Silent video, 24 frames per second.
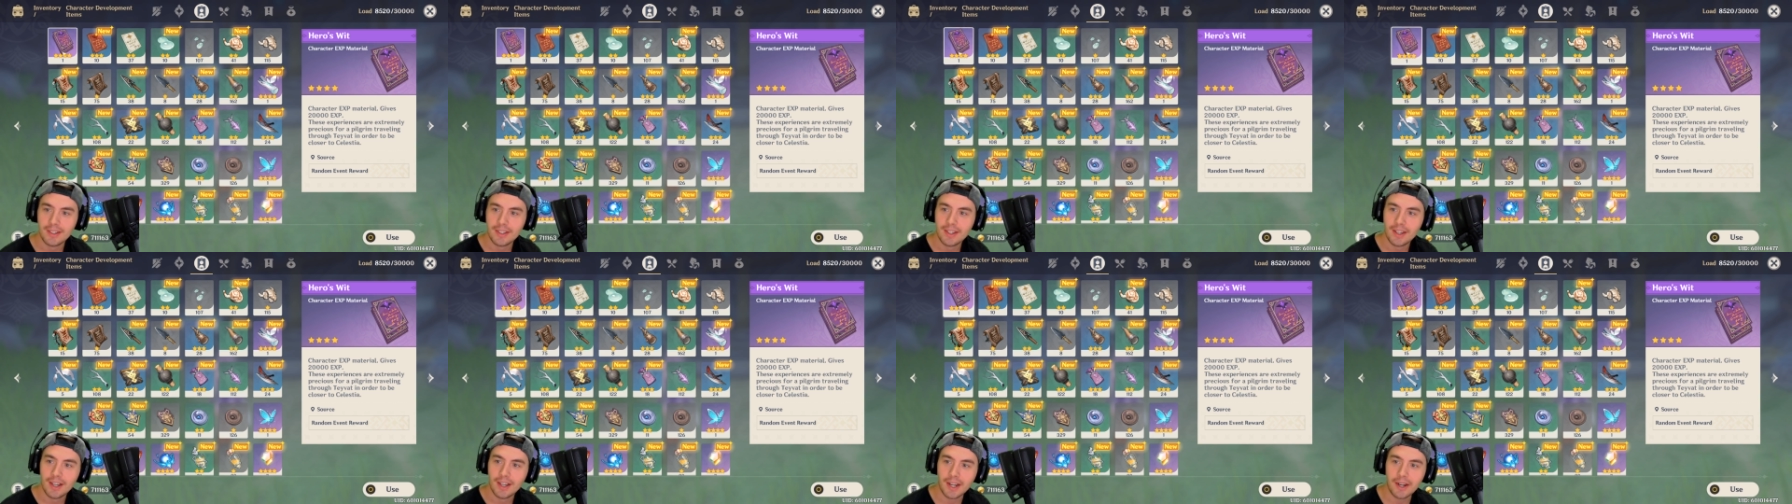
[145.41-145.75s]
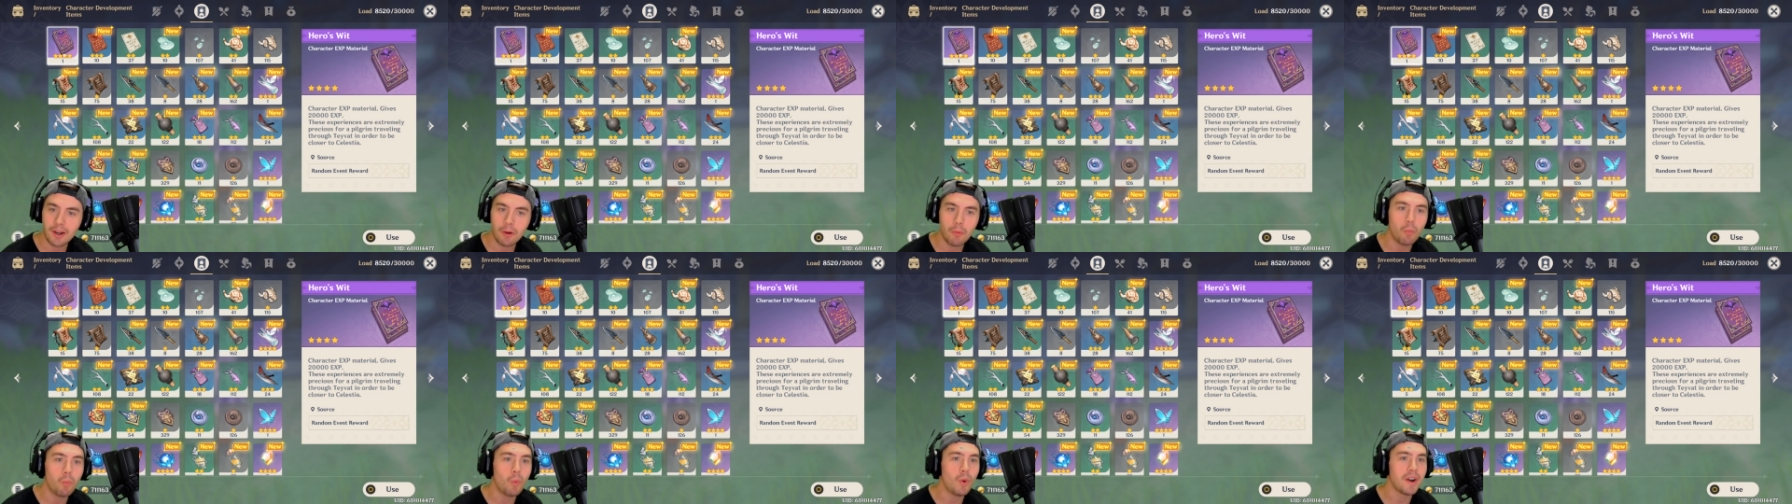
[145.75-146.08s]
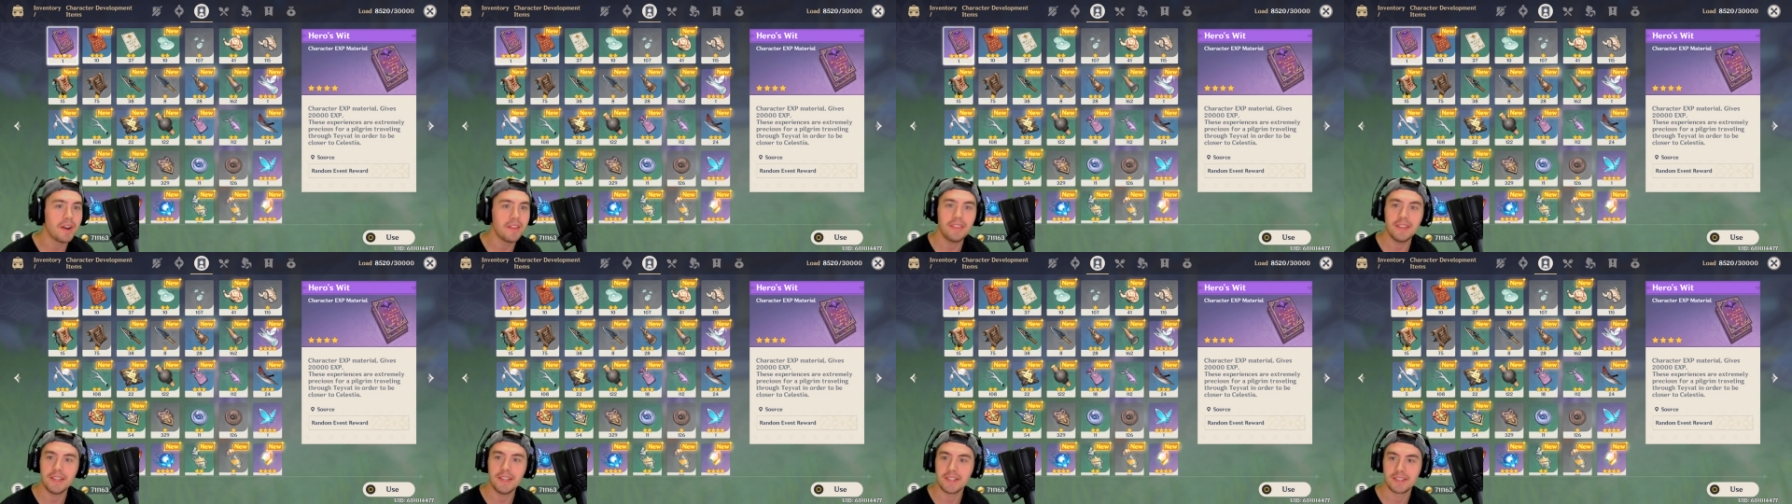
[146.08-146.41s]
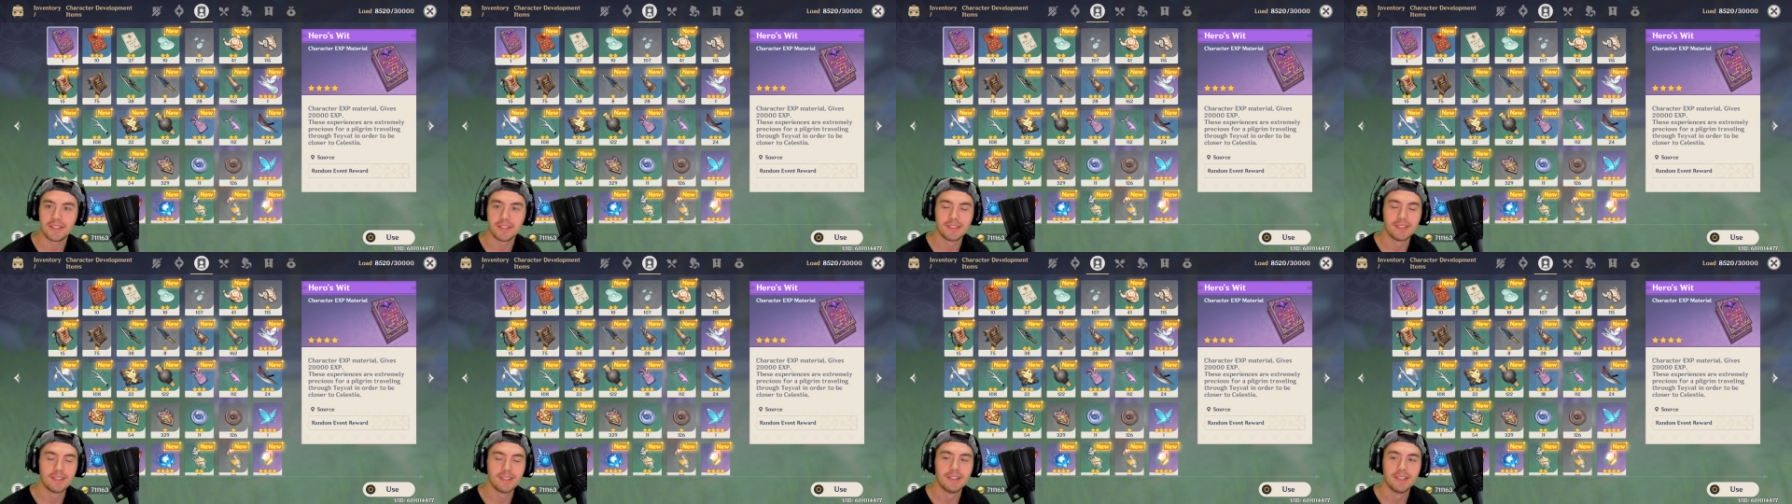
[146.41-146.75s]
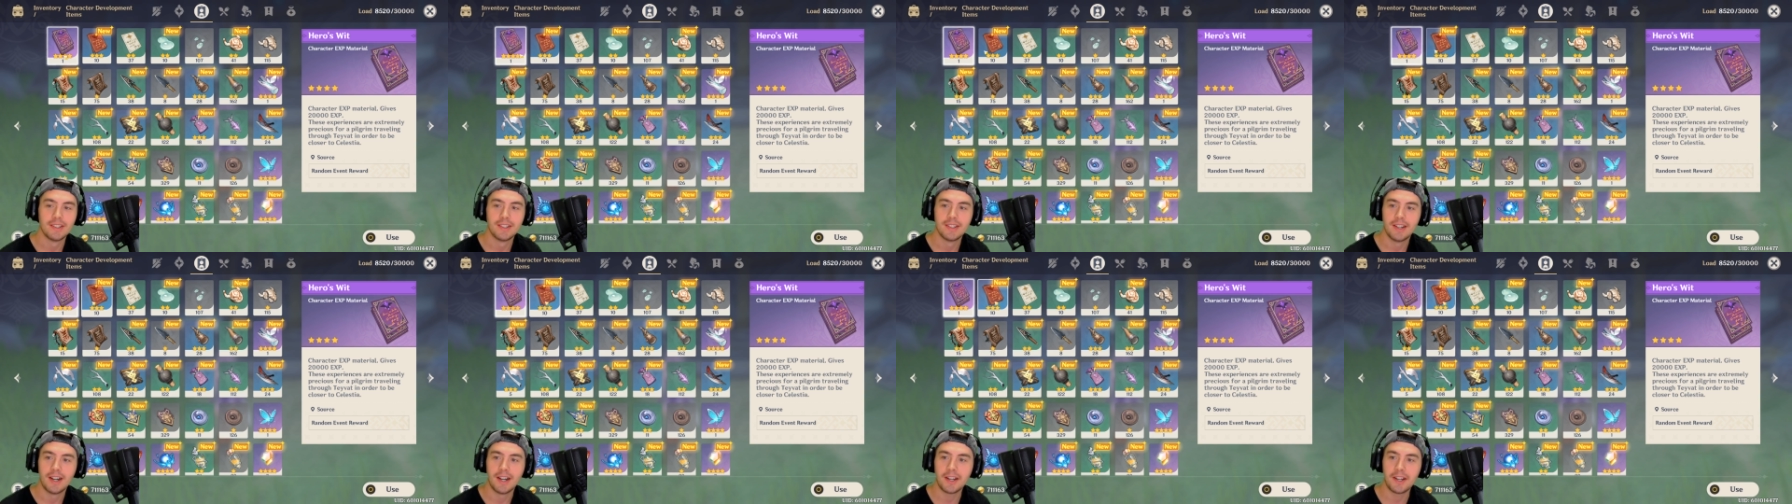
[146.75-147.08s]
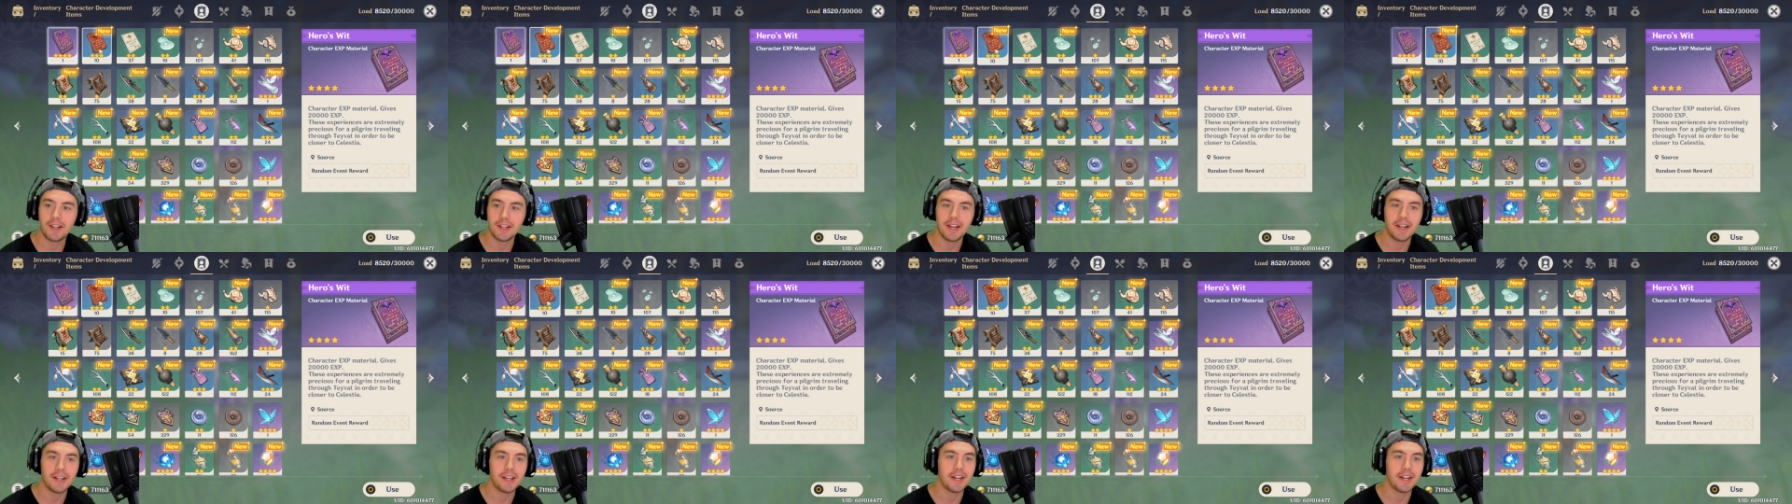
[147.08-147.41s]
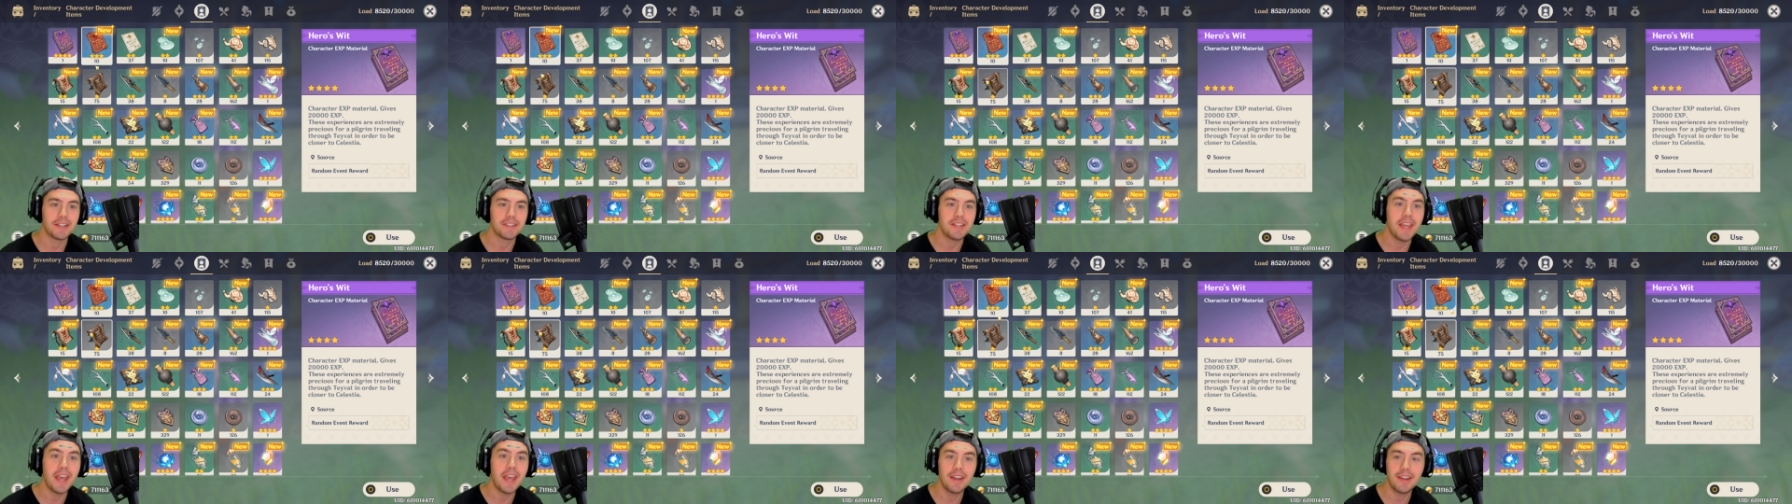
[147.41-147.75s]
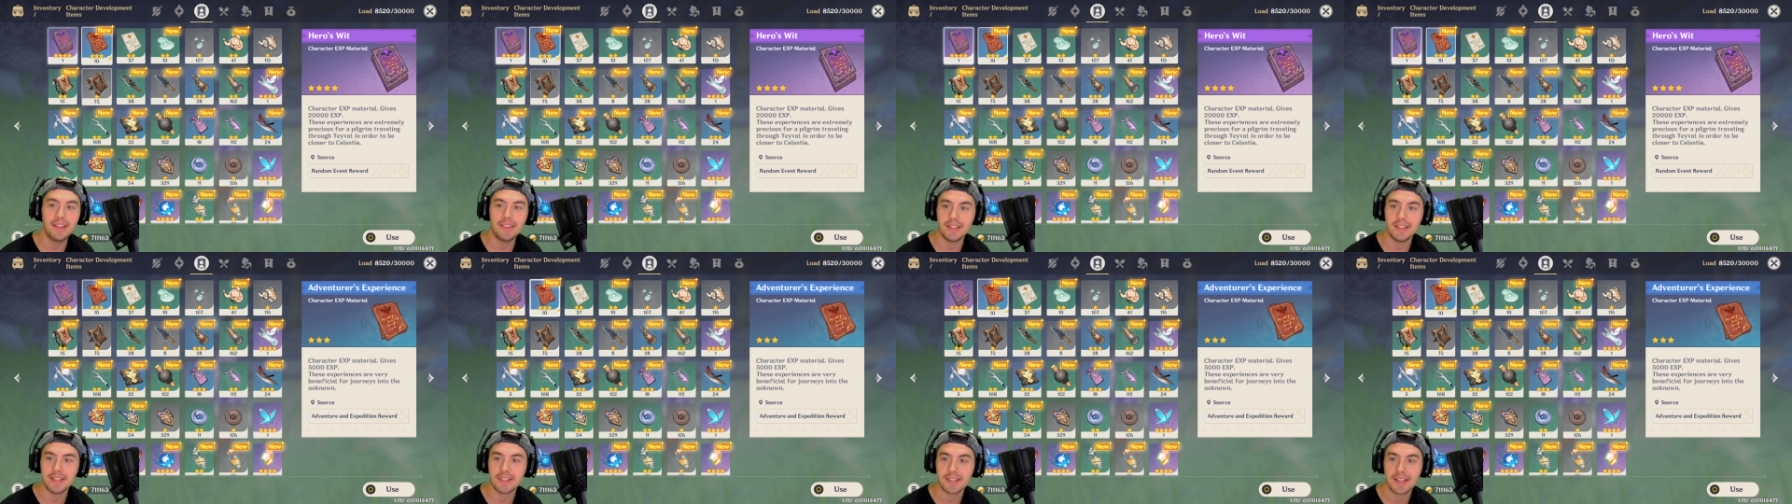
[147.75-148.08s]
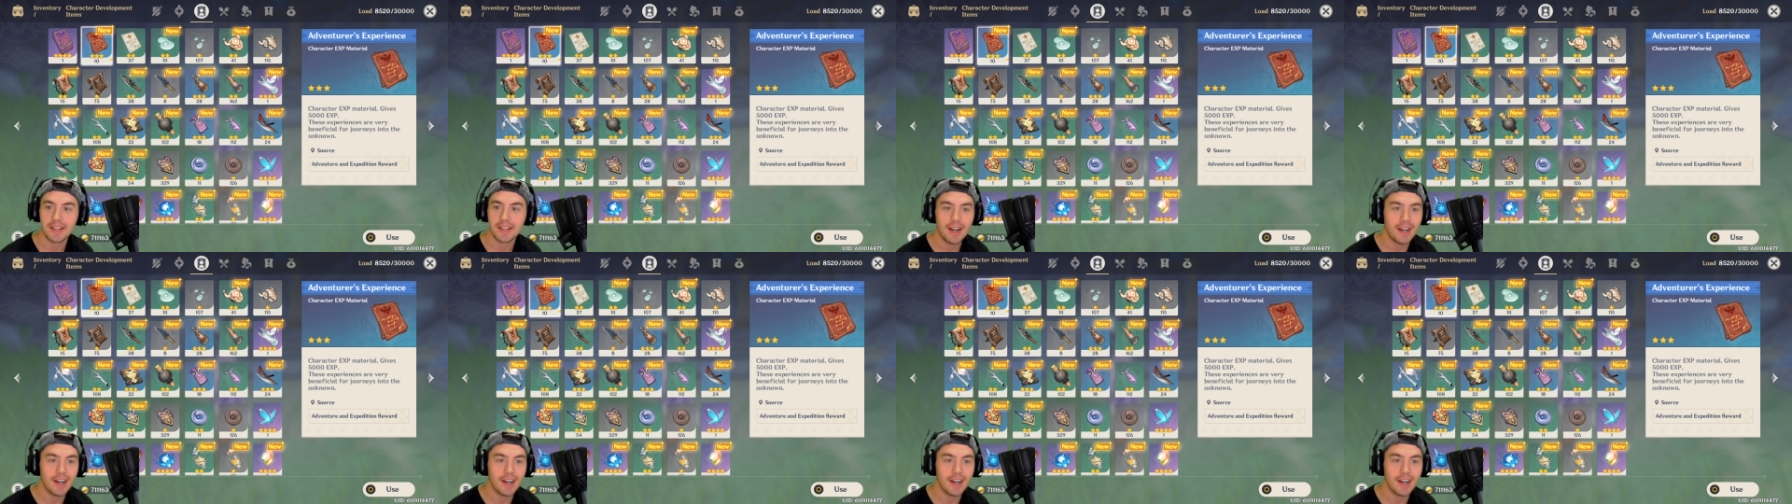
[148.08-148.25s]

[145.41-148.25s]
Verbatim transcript: I got one of these. I got, I got ten of these.